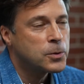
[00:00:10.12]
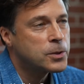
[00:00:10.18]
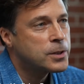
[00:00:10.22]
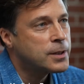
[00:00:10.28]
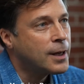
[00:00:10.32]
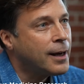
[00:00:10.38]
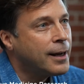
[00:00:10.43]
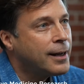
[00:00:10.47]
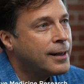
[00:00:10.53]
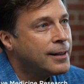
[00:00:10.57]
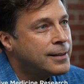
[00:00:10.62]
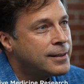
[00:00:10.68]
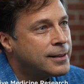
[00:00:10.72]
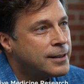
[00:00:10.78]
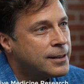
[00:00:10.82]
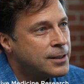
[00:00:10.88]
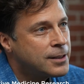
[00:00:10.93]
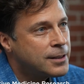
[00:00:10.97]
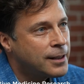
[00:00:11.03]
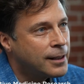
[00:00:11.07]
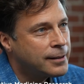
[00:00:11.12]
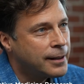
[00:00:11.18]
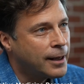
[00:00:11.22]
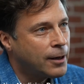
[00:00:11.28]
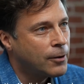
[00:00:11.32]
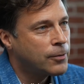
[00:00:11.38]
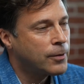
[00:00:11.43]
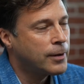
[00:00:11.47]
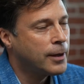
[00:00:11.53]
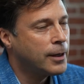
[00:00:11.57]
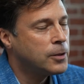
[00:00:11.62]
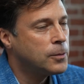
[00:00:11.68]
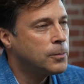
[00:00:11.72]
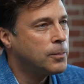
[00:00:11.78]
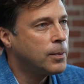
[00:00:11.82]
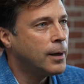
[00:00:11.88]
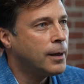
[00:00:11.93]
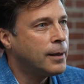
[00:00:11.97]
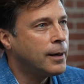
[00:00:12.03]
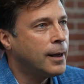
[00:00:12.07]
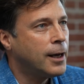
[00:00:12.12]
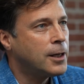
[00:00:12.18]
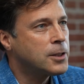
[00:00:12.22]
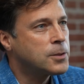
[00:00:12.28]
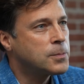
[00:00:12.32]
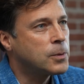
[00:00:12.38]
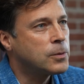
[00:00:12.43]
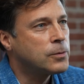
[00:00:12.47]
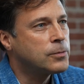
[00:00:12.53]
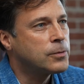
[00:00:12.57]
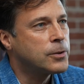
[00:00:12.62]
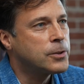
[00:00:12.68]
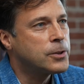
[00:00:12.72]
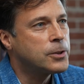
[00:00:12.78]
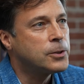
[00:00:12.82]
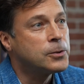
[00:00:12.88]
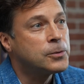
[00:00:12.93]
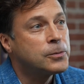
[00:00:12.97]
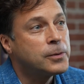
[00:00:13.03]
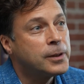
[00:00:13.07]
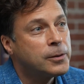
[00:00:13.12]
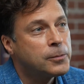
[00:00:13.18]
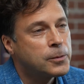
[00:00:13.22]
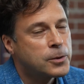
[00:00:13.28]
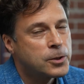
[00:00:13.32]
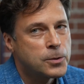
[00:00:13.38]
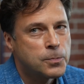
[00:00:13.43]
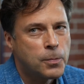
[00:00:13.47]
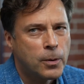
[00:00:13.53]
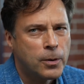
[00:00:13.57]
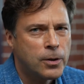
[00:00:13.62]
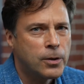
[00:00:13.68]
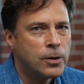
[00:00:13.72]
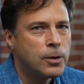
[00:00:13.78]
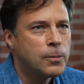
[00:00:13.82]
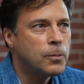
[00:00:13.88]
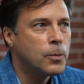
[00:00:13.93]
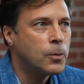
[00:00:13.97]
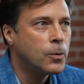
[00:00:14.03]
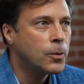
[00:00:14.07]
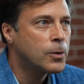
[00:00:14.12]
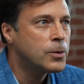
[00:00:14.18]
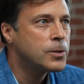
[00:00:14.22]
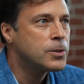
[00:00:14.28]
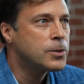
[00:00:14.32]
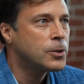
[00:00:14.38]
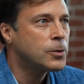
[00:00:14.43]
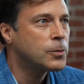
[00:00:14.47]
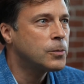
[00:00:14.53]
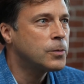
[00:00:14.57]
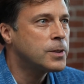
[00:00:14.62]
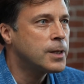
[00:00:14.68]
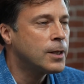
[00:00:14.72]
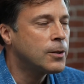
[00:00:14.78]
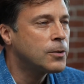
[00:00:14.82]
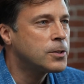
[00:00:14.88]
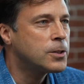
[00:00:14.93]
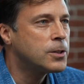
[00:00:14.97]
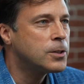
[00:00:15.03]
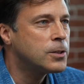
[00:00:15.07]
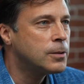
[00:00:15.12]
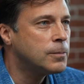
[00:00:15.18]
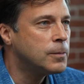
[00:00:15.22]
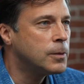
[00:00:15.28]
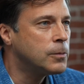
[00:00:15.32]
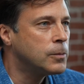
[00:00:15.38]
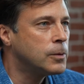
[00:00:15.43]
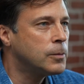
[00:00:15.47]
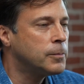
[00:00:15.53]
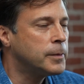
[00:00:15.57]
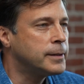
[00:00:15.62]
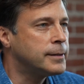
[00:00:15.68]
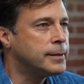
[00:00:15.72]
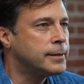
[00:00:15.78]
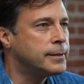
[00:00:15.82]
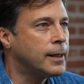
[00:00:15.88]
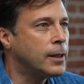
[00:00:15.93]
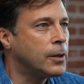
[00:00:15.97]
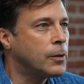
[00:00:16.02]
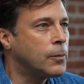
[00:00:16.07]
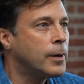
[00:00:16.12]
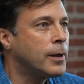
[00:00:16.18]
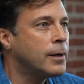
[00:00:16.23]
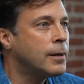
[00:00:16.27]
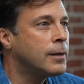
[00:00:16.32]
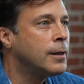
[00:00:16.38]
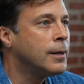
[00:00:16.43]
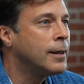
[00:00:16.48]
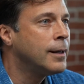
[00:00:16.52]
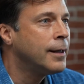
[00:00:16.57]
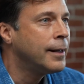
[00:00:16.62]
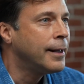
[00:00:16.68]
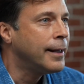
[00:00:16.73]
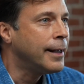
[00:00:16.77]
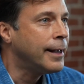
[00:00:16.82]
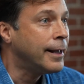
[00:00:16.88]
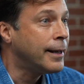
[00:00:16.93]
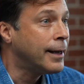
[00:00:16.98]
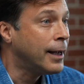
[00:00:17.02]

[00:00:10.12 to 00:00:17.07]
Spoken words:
scientist at the Alfred I. DuPont Hospital for Children, which is part of the Nemours Children's Health System in Wilmington, Delaware. And